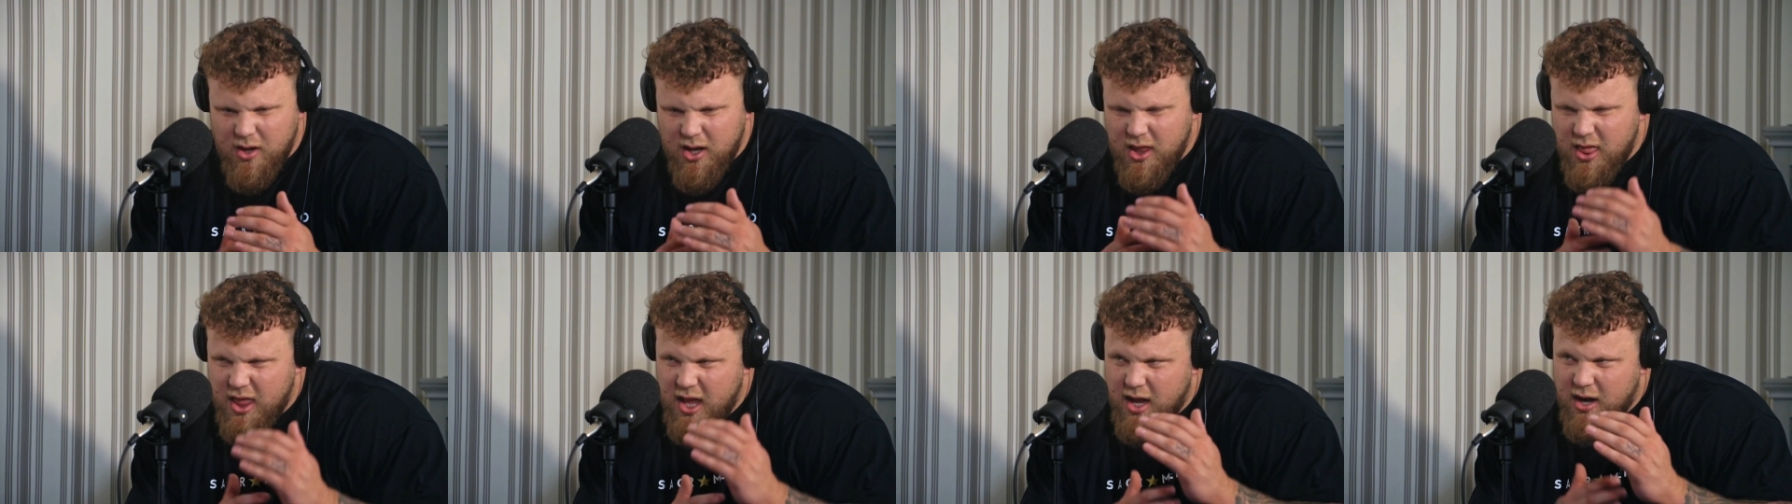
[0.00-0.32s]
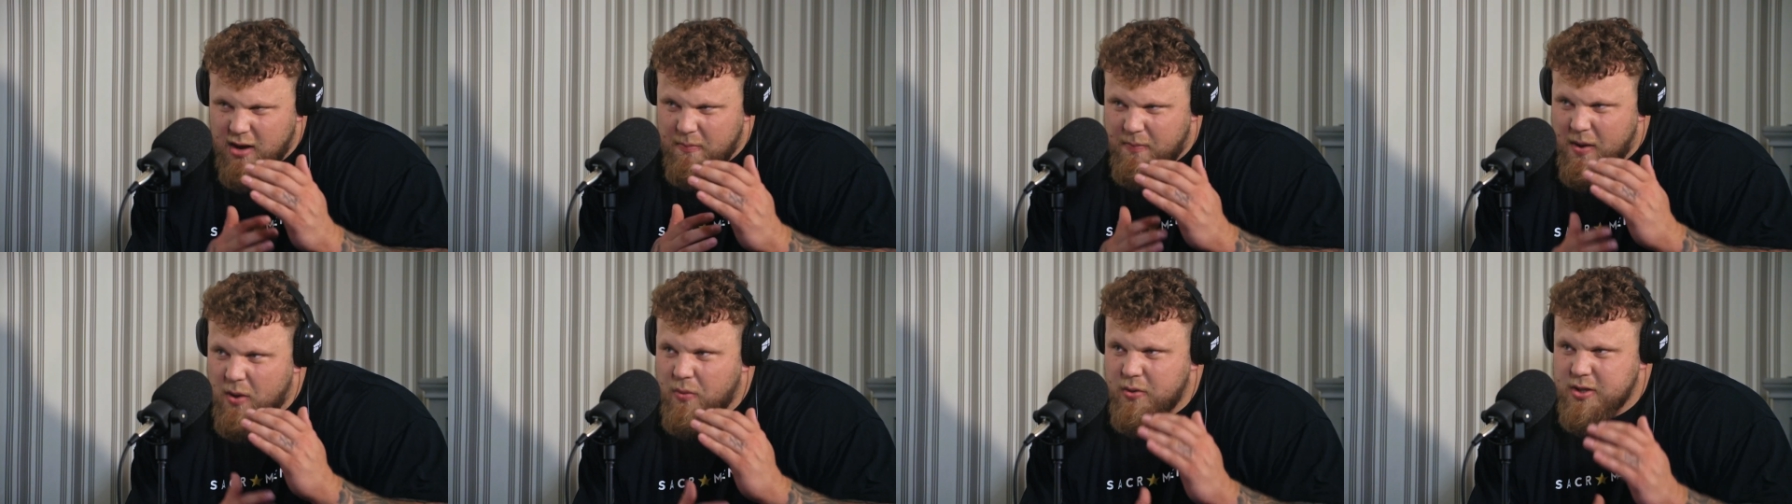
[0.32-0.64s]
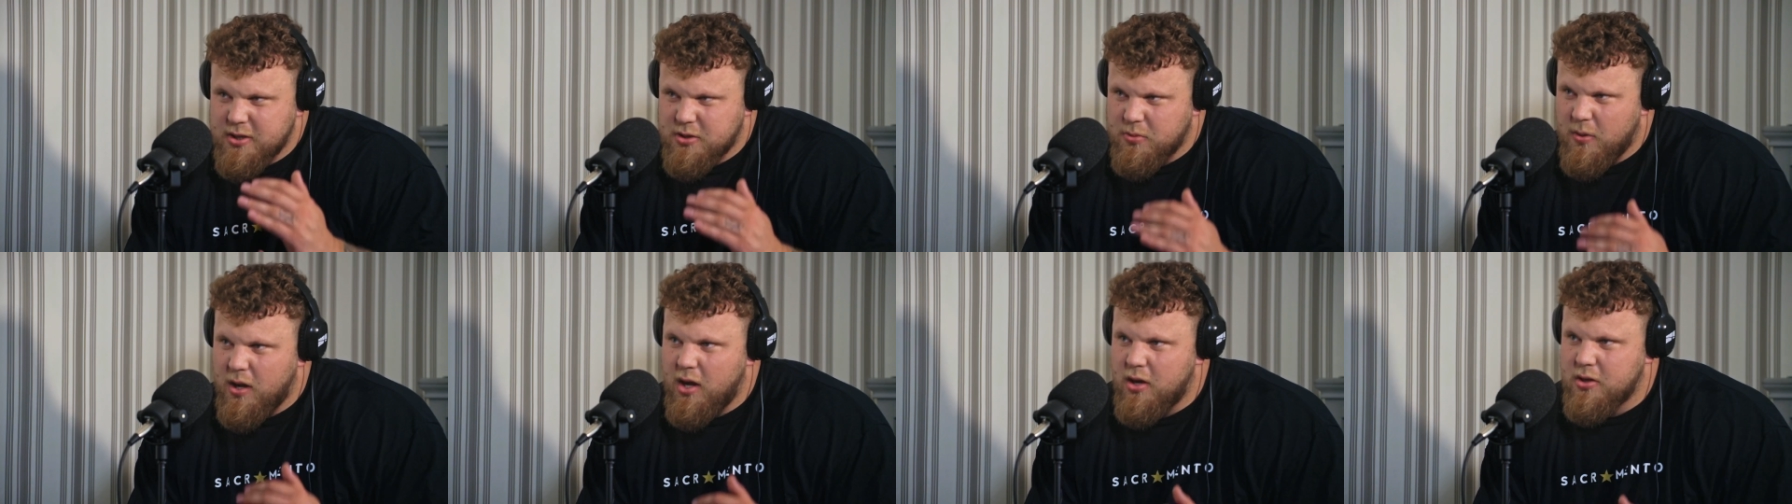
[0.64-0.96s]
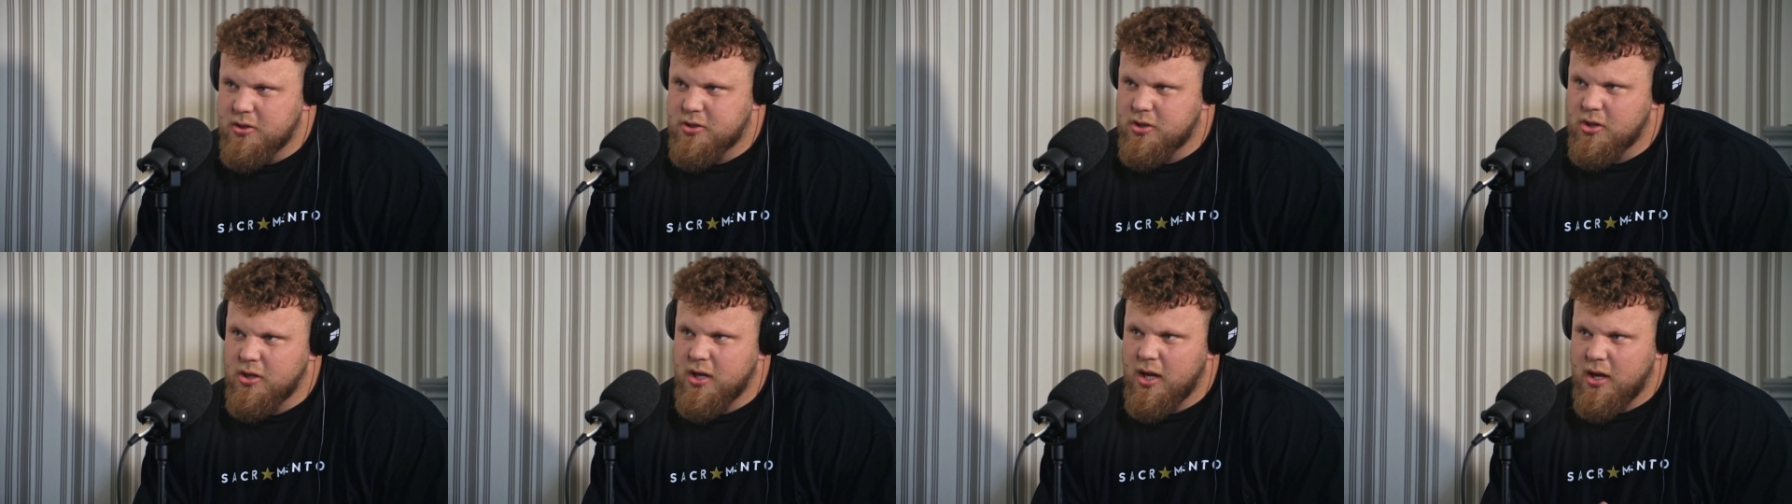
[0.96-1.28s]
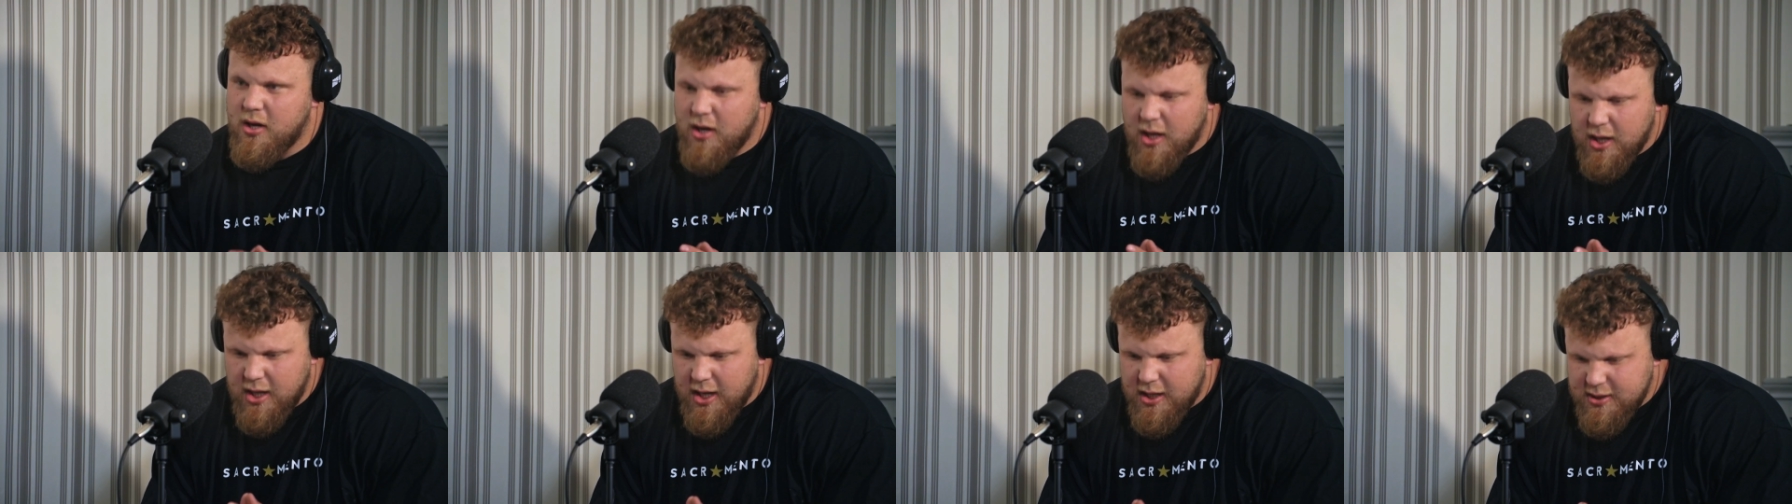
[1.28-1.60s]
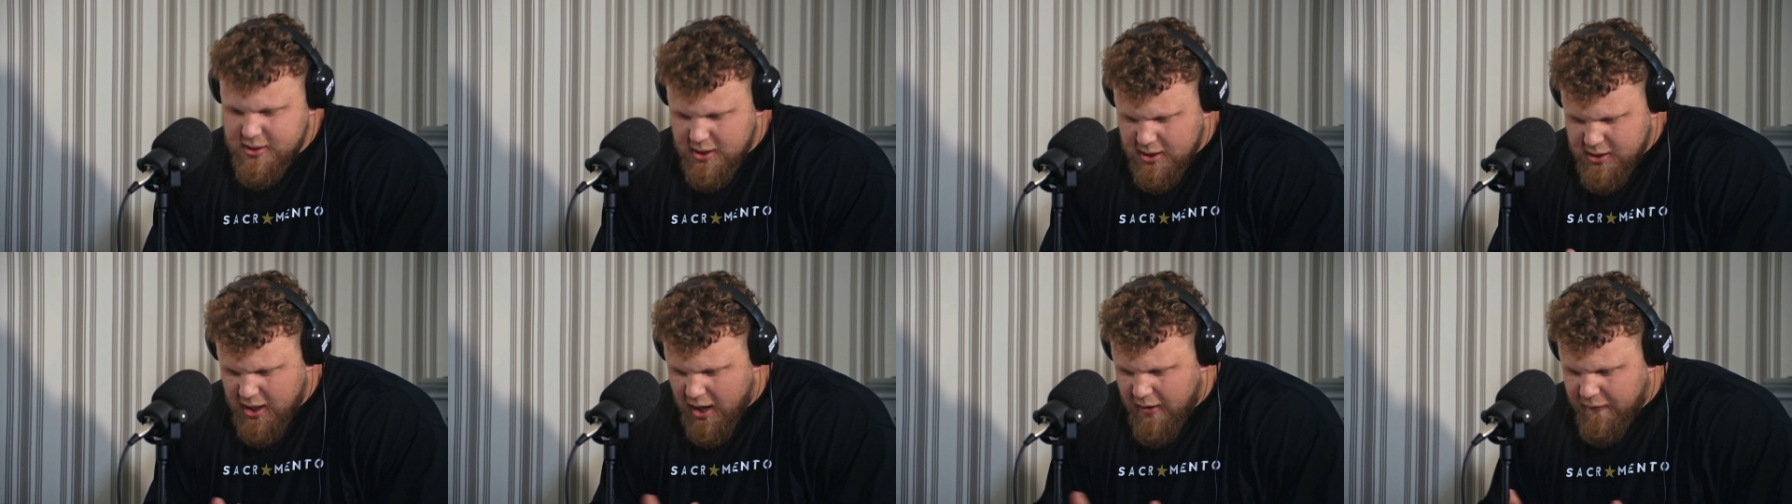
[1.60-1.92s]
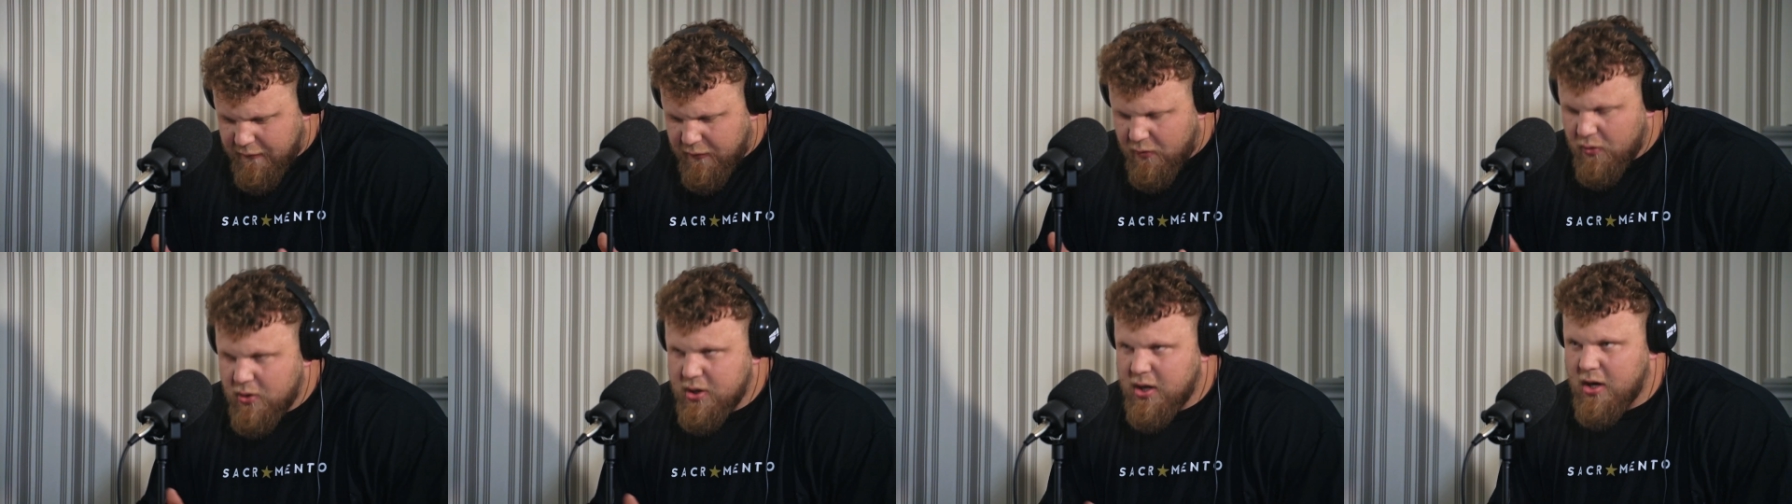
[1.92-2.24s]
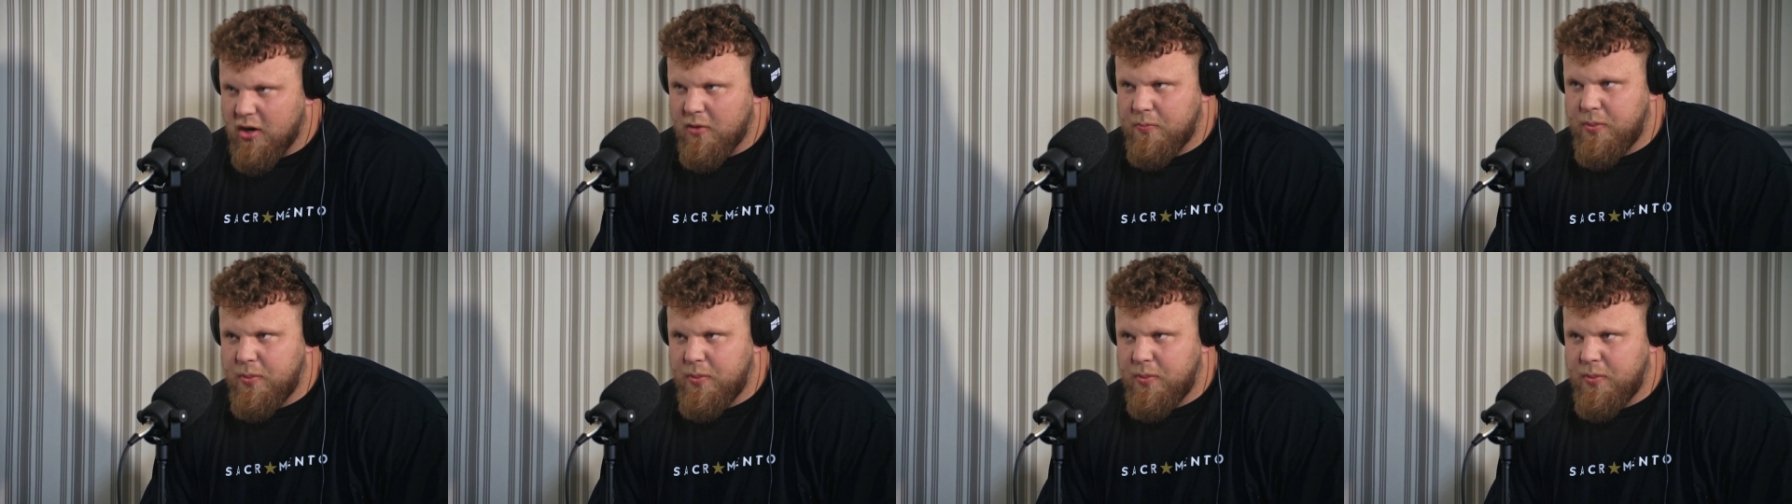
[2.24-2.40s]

thereabout as well. So there's that 4-year